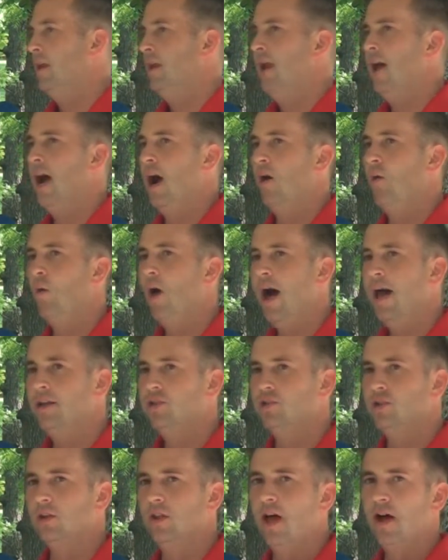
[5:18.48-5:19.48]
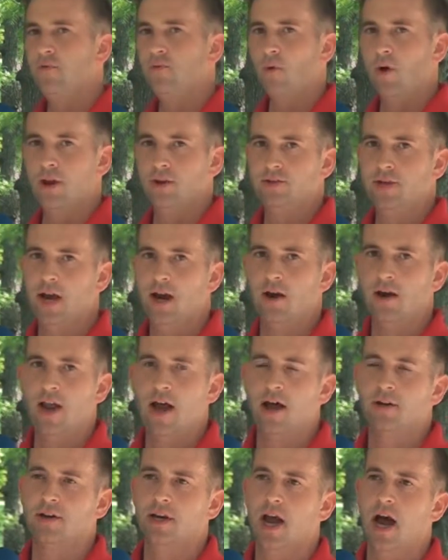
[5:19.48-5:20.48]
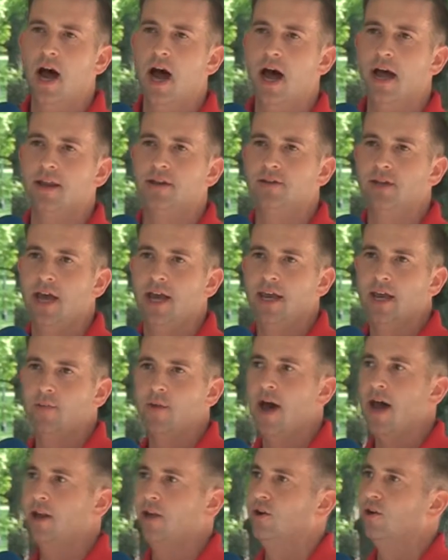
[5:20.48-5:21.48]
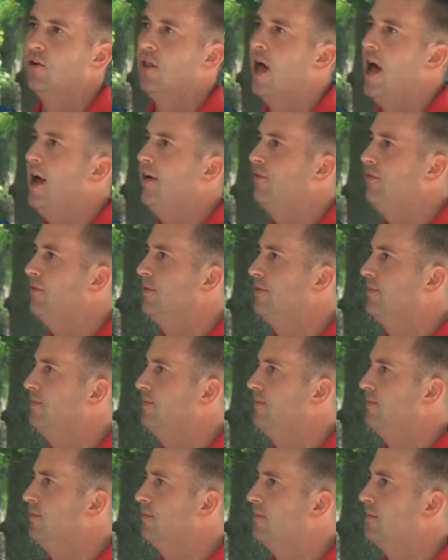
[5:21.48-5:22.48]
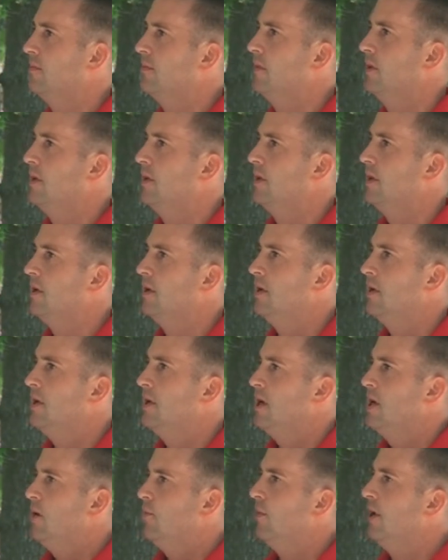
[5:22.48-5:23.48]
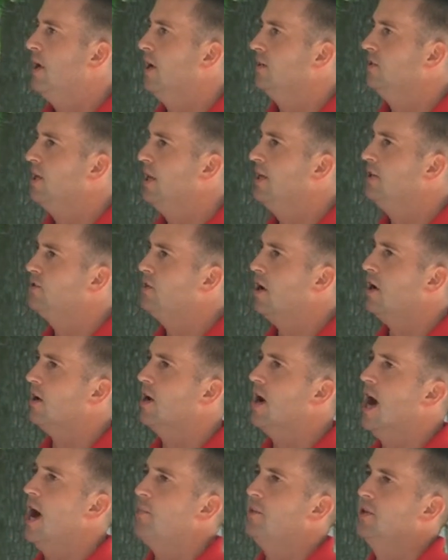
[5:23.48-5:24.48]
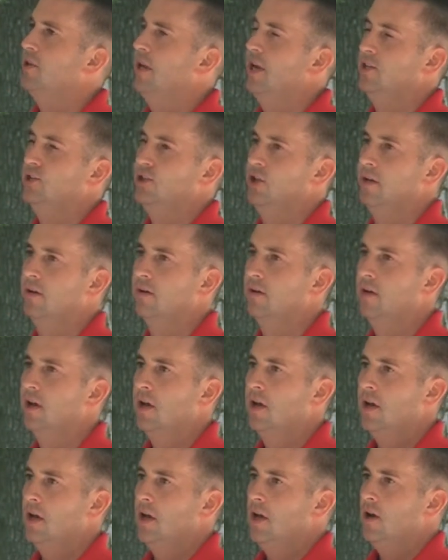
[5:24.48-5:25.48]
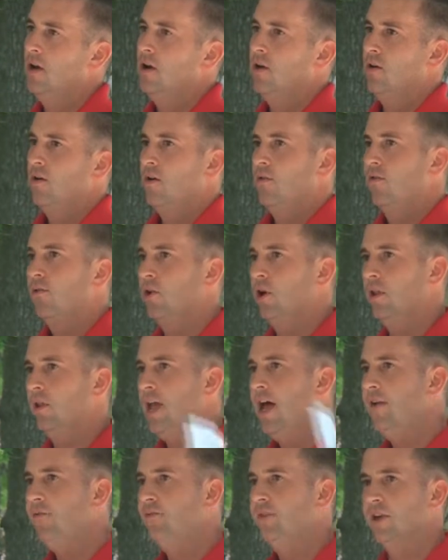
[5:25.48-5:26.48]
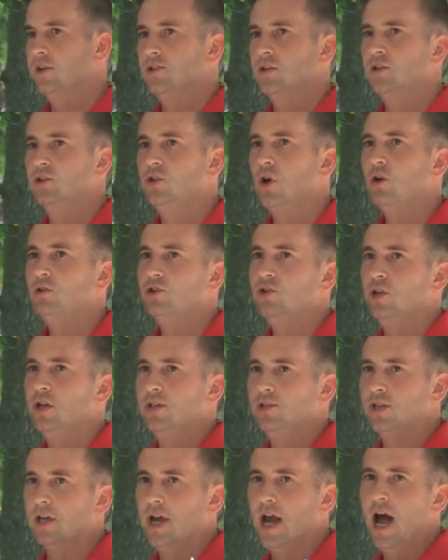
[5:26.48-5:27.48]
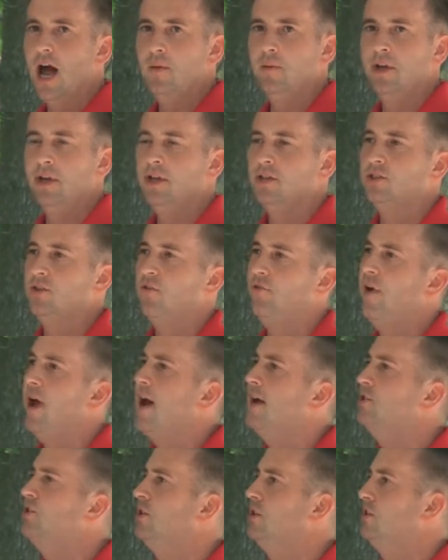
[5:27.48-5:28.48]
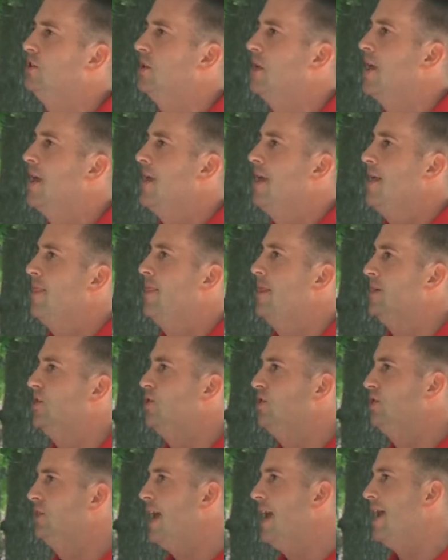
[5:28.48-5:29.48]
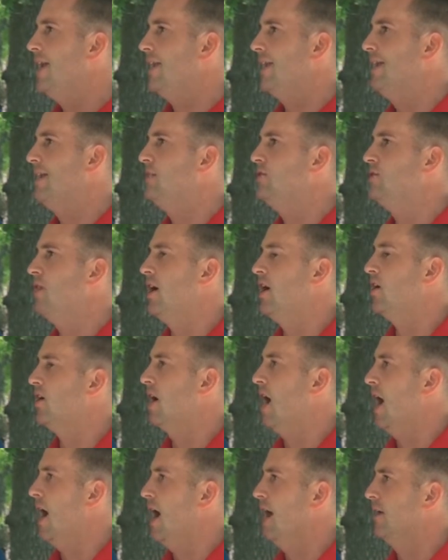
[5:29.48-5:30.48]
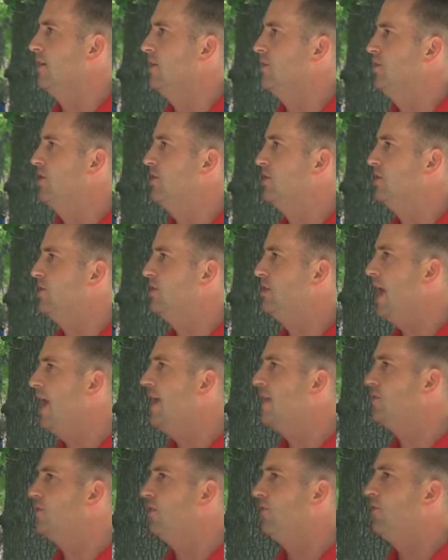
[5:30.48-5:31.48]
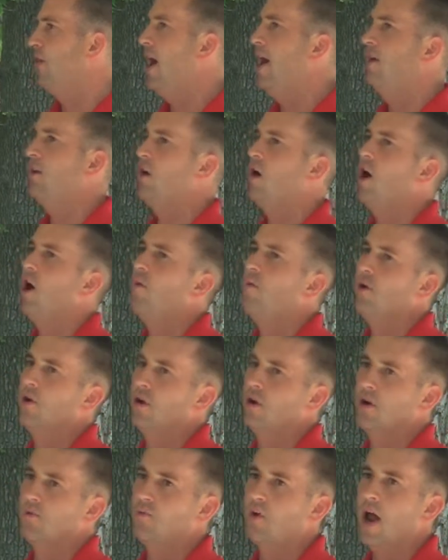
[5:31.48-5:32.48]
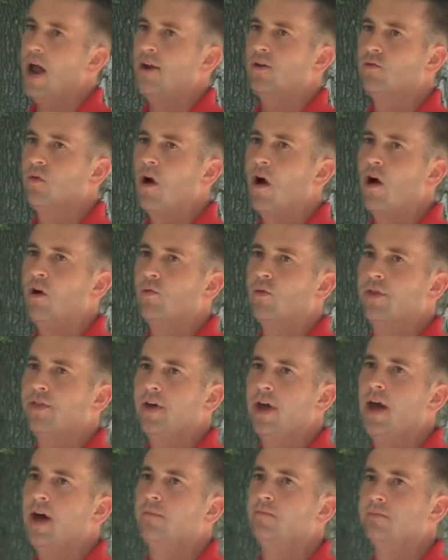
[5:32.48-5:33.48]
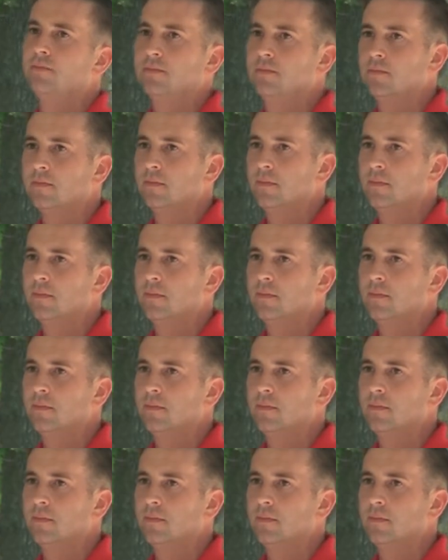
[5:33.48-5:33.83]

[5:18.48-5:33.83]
Now, why does the left want to tear down God and take him out of your life? Because he's their competition. For a leftist, a socialist, a communist, a fascist, the state is their God. You see, the state is the final arbiter of right and wrong with them.